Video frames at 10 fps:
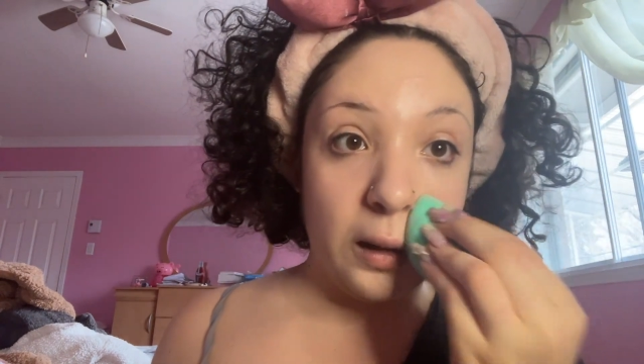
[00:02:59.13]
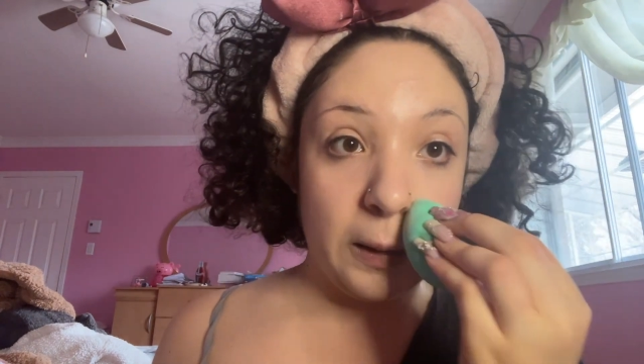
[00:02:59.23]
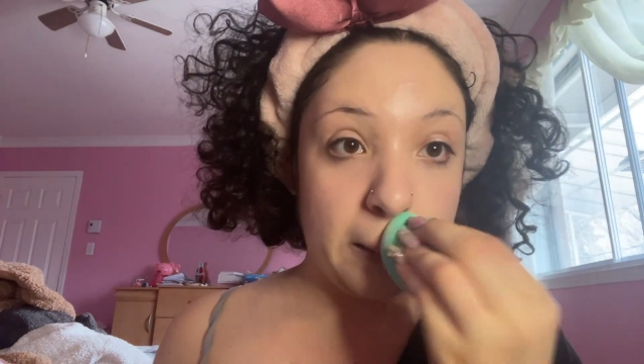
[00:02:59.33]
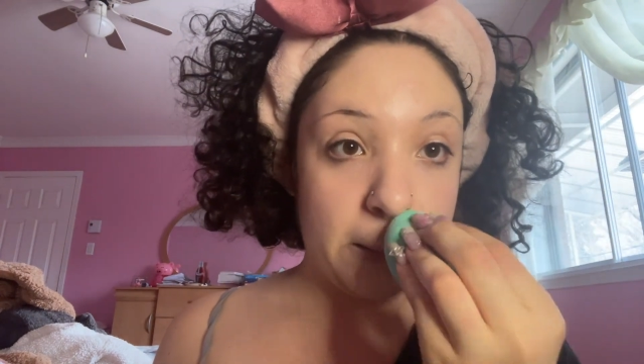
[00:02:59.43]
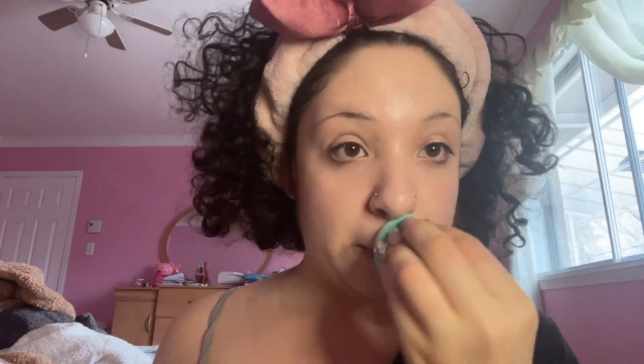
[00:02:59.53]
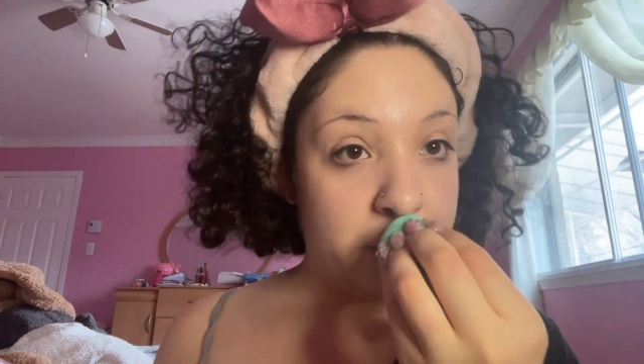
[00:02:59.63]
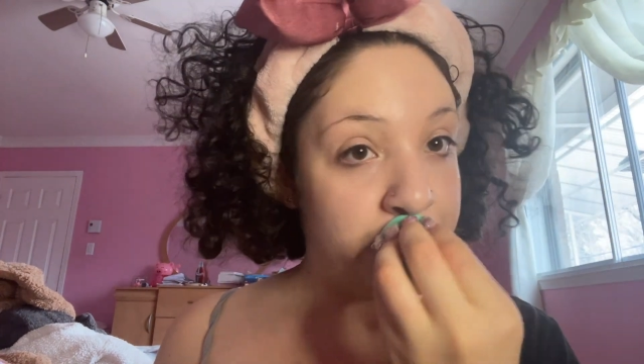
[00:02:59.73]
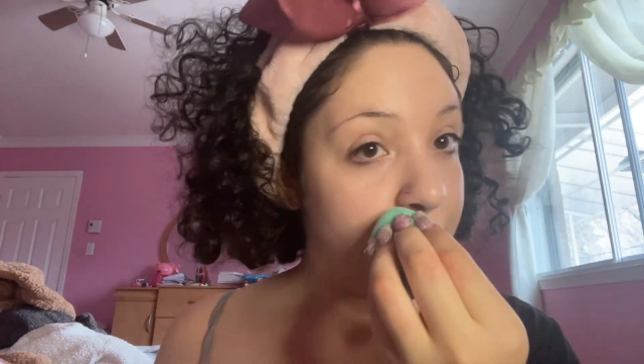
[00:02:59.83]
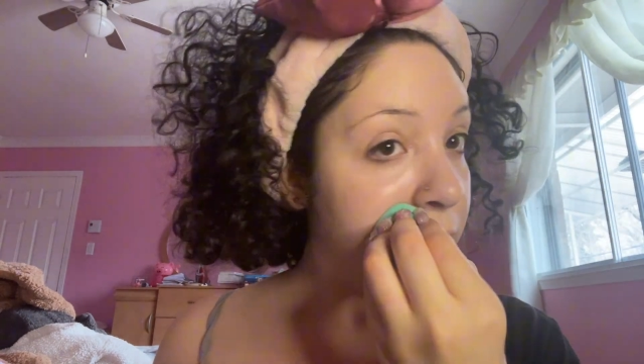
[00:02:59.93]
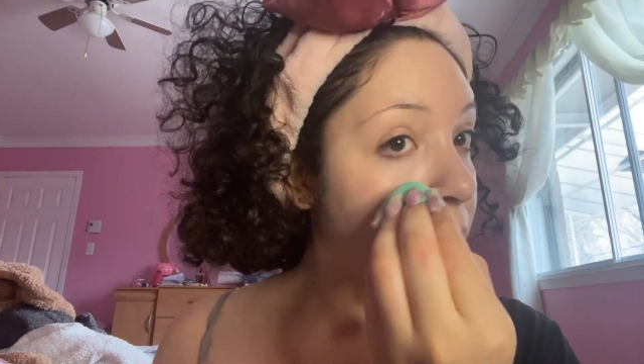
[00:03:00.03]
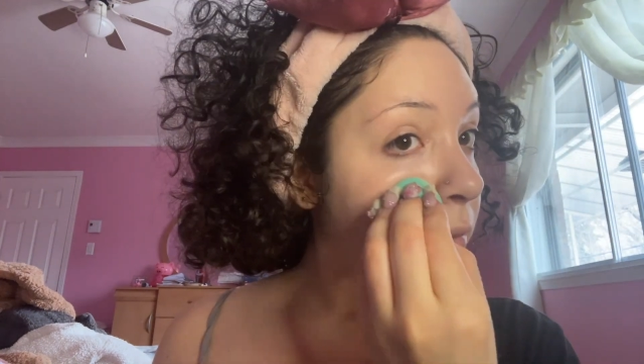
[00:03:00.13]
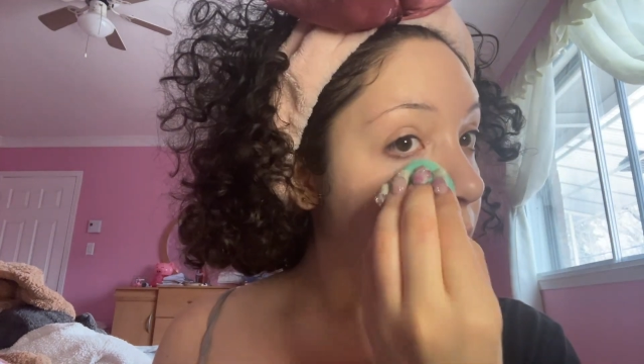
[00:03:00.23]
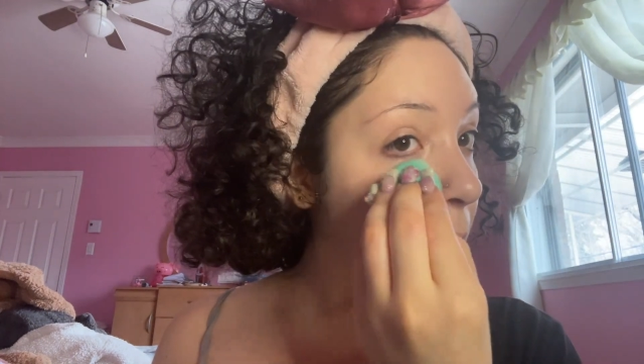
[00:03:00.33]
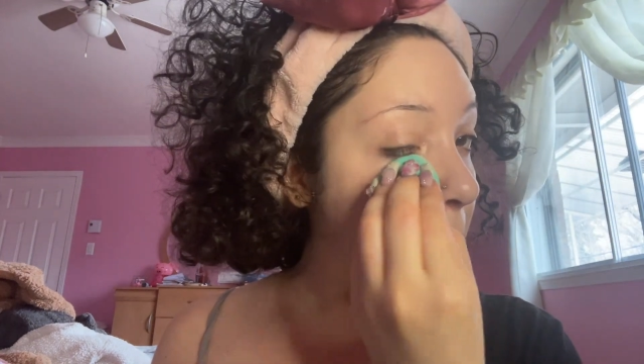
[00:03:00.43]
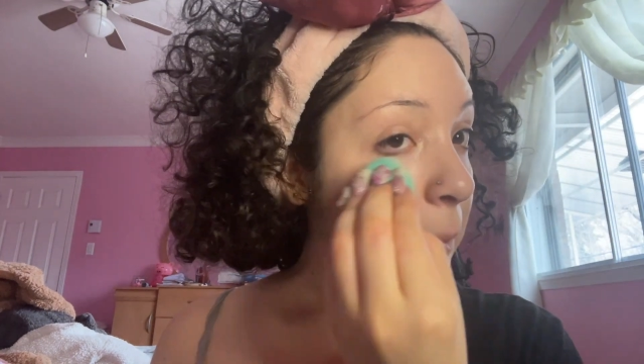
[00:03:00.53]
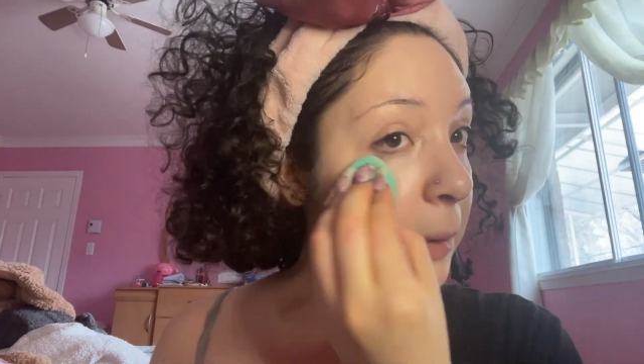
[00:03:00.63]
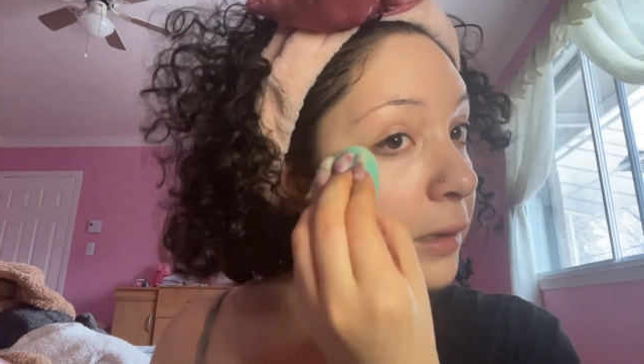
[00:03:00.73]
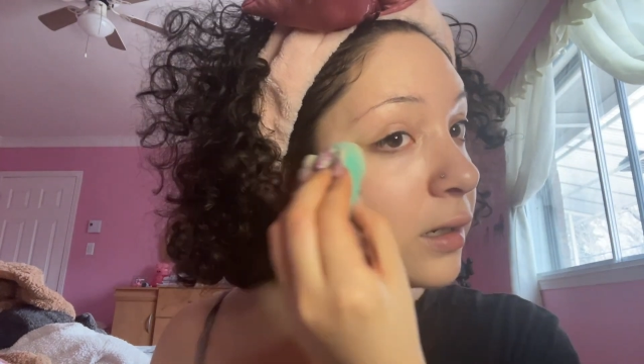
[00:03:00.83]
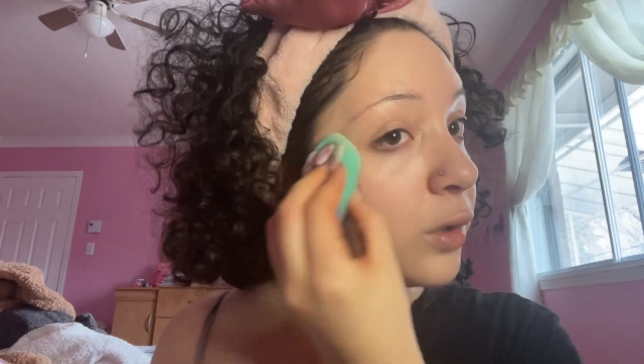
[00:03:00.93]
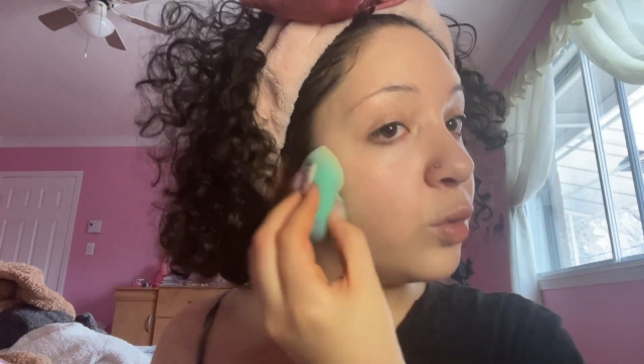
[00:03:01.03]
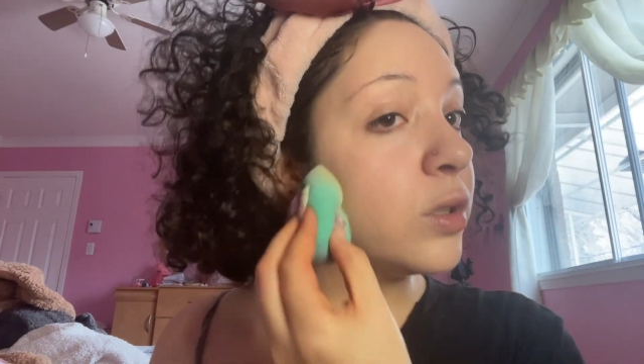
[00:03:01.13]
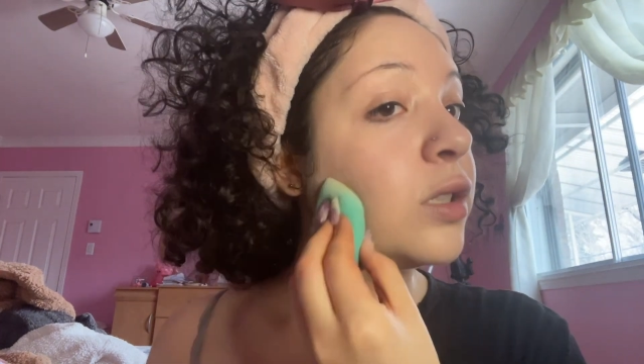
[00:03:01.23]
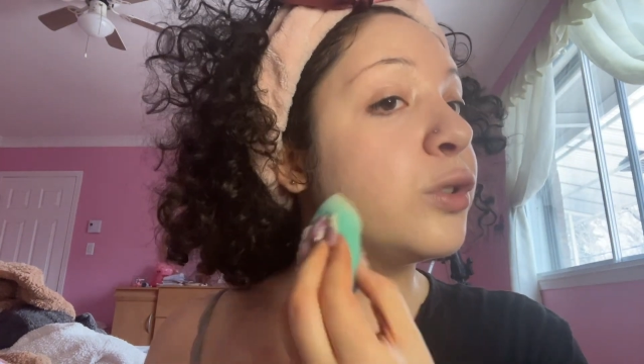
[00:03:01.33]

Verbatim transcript: Um, and it wasn't